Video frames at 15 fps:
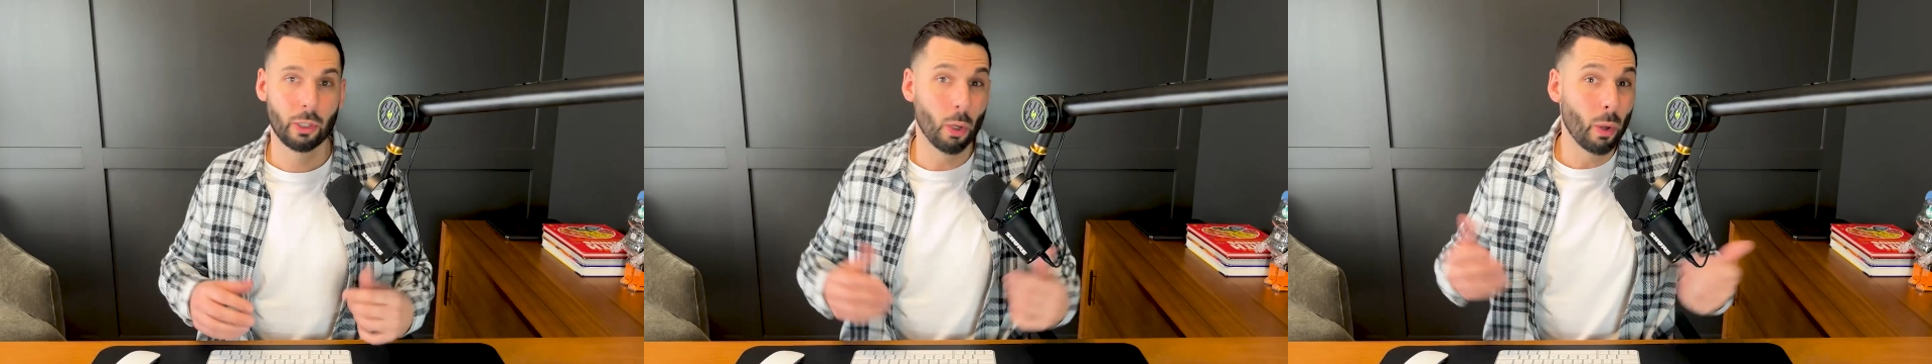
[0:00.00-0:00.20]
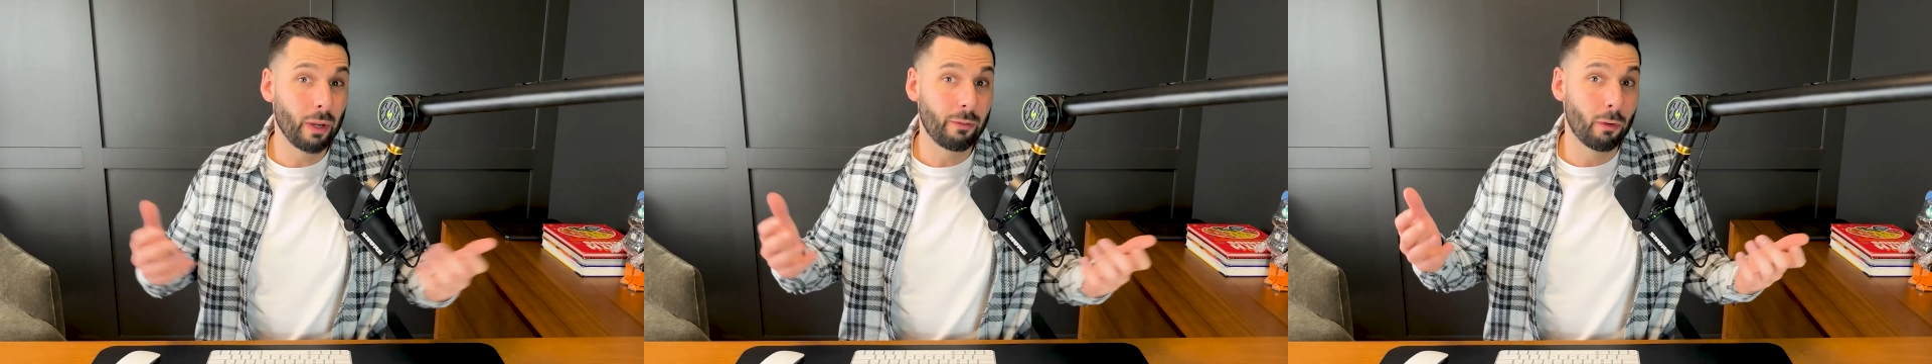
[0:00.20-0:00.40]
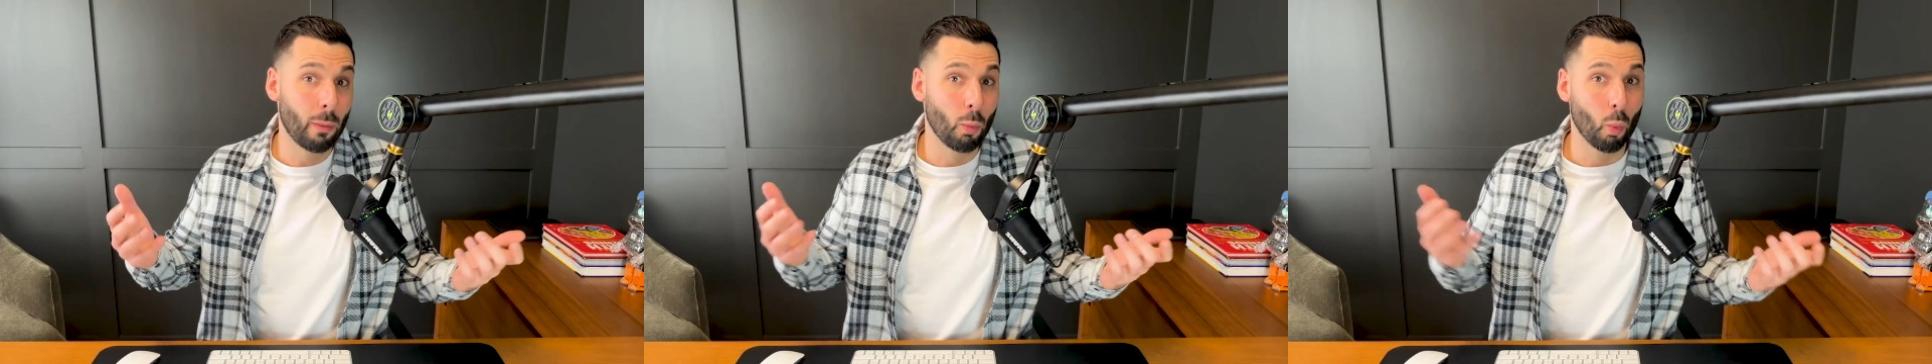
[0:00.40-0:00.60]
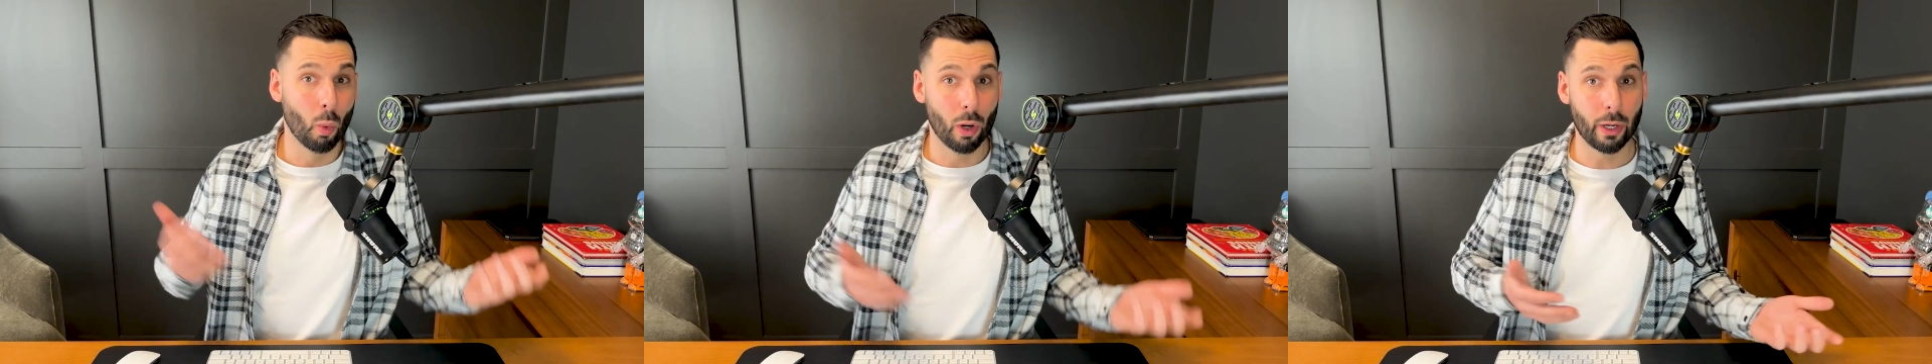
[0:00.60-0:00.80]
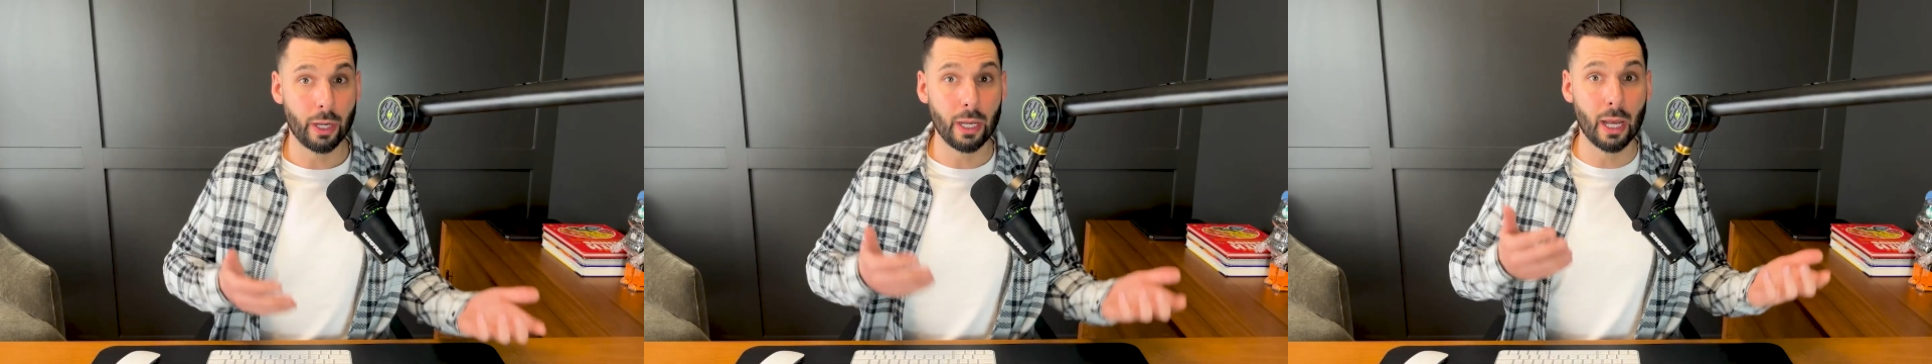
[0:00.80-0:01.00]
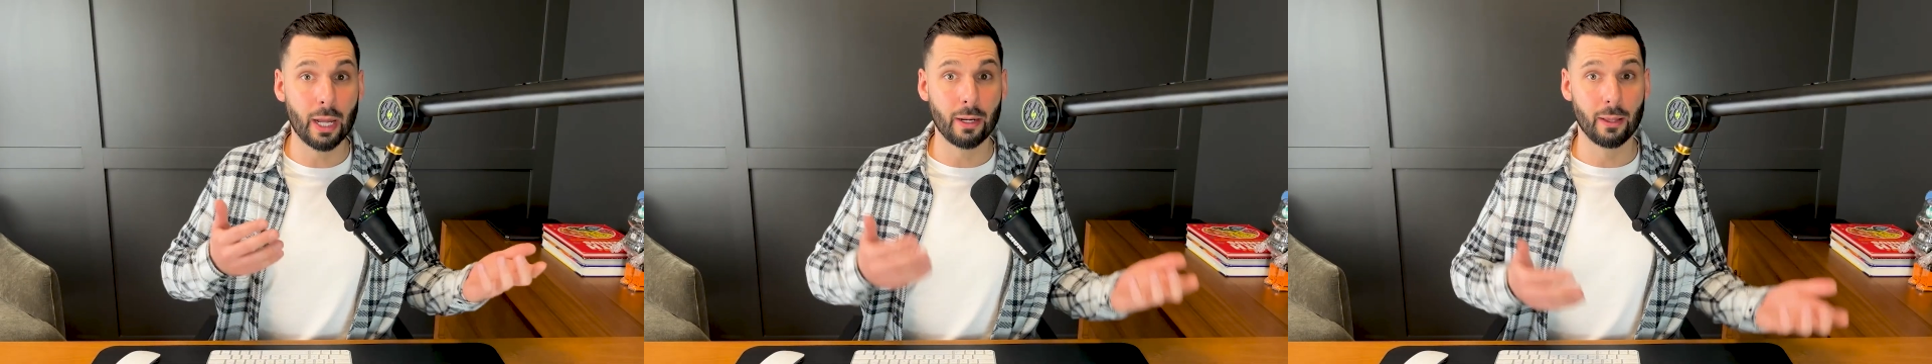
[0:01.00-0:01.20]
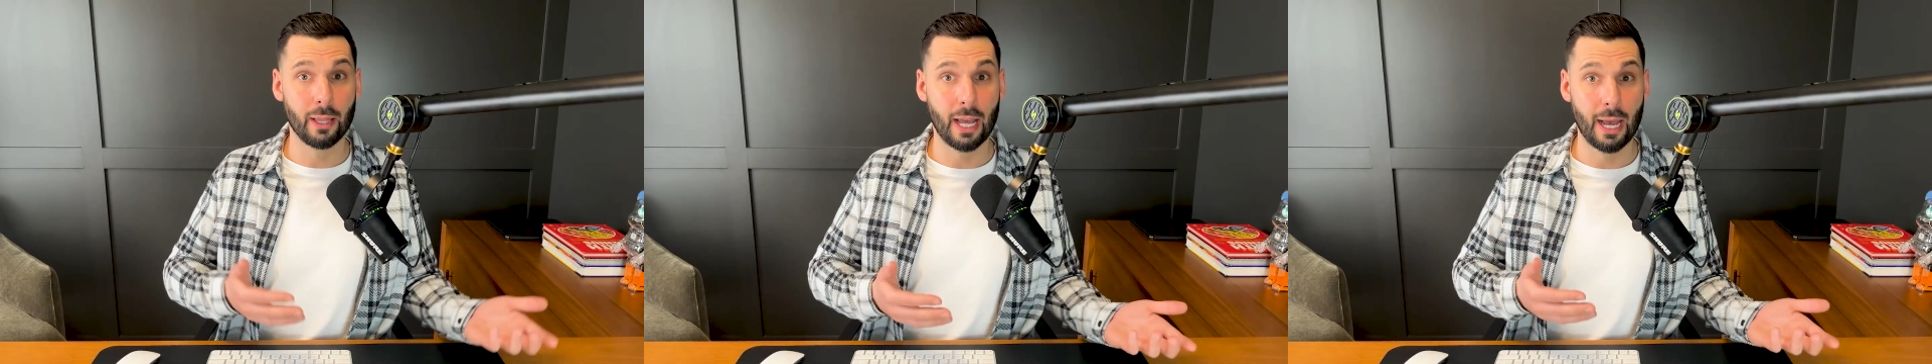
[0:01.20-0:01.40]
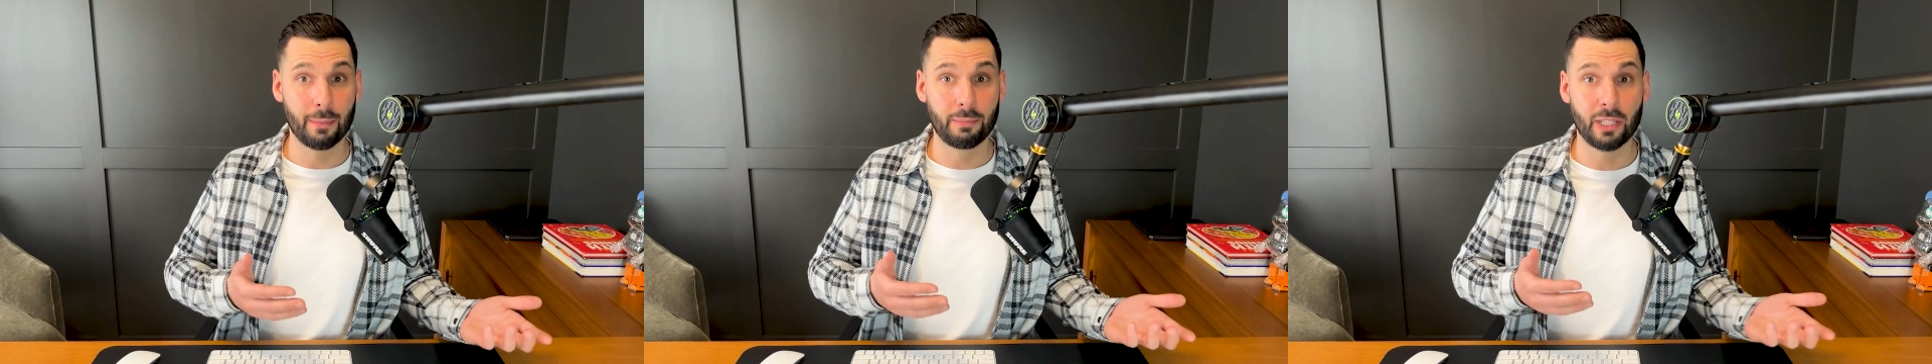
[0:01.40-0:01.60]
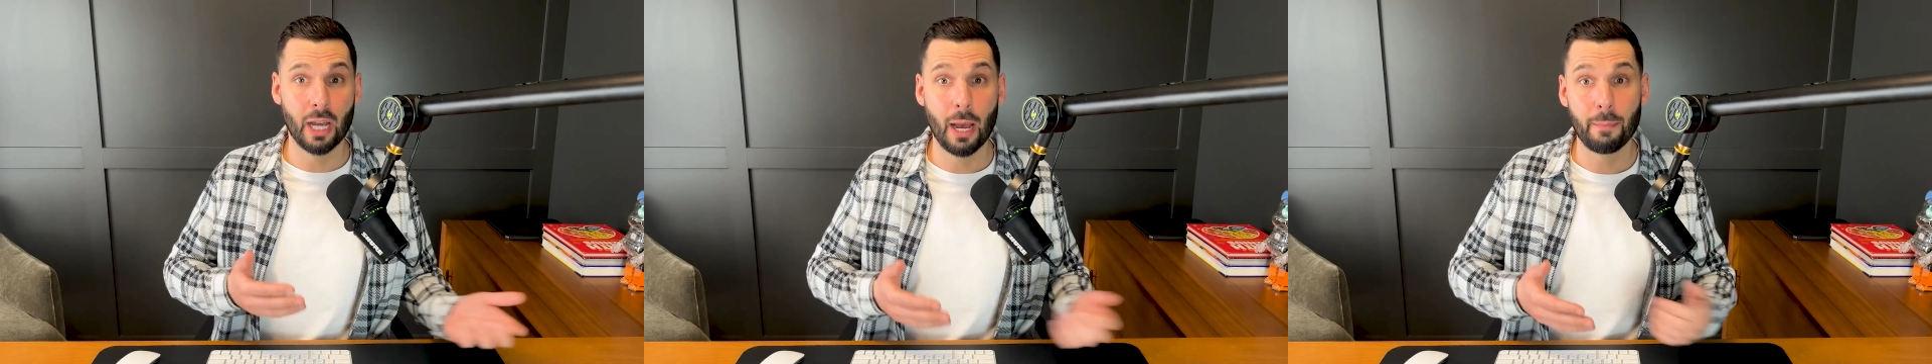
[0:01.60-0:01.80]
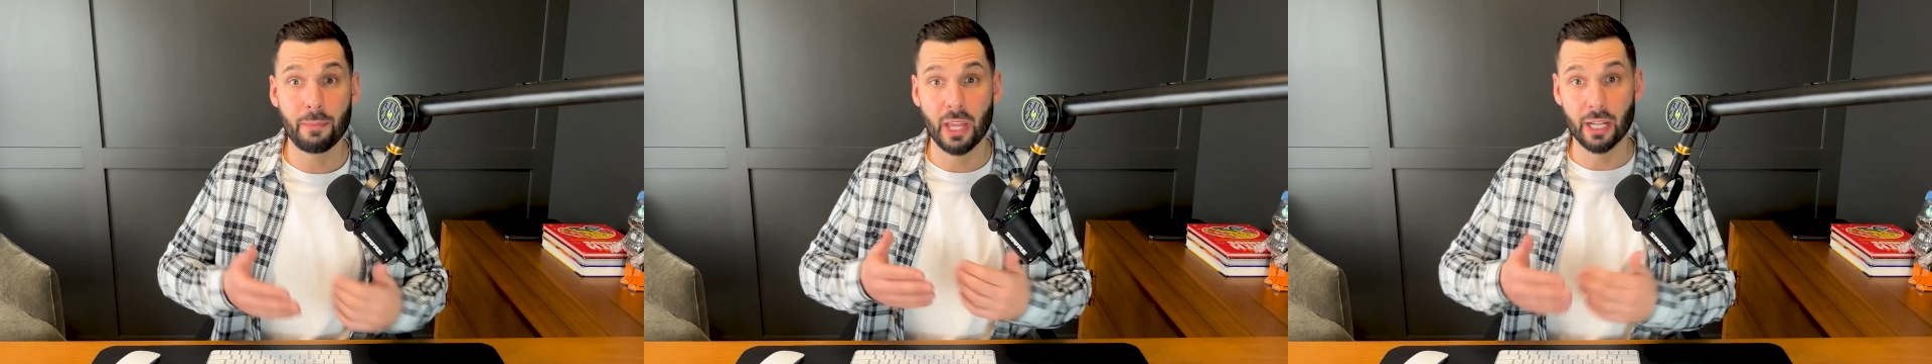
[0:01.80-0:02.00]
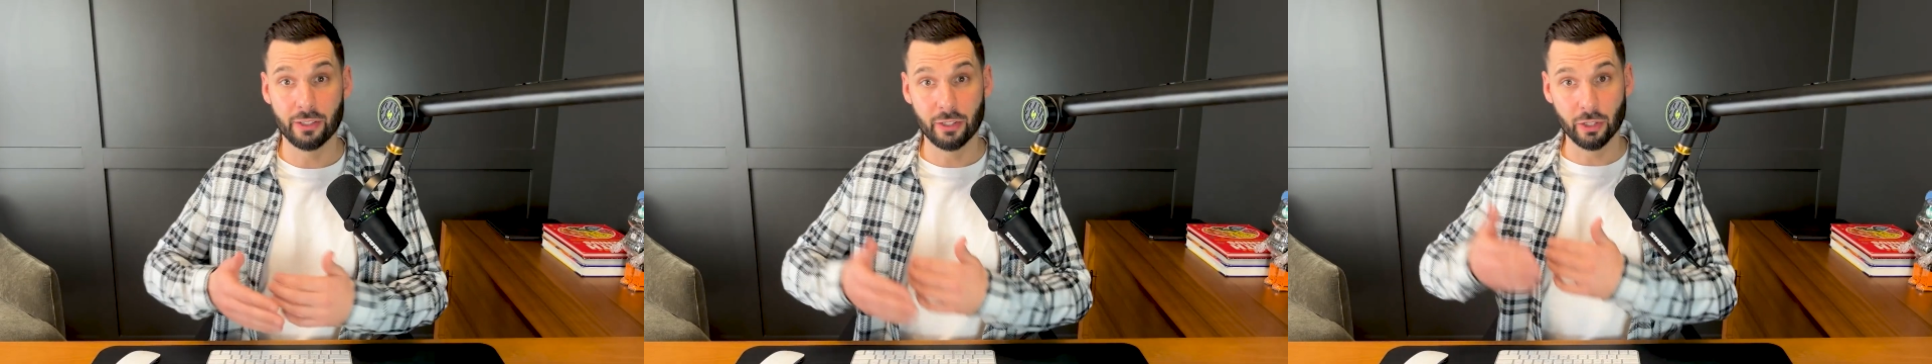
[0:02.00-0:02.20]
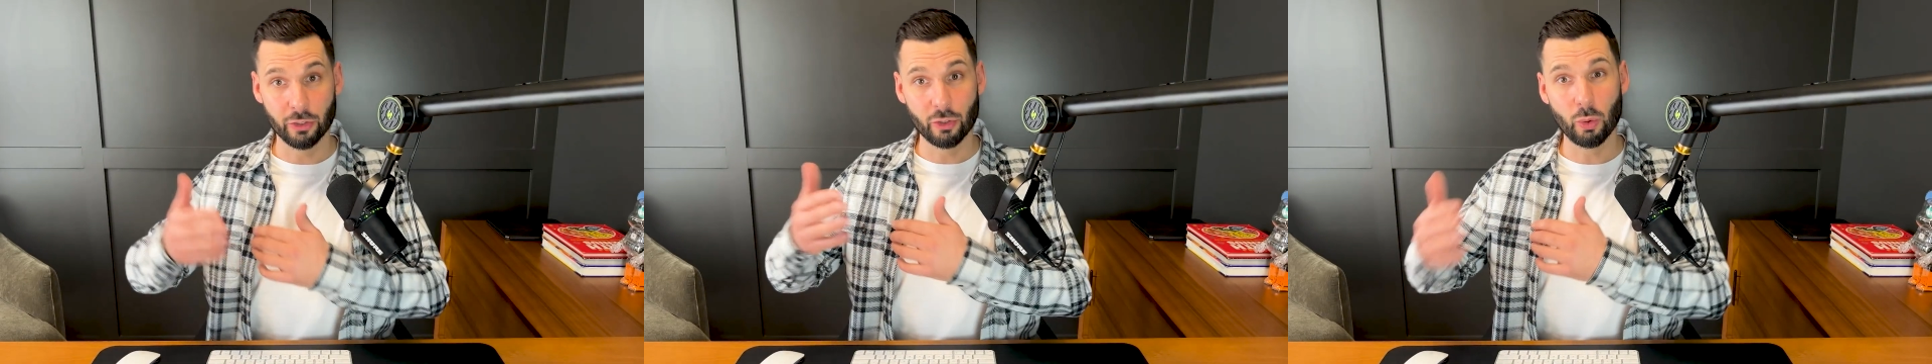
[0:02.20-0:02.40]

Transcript: Going from working on a laptop that took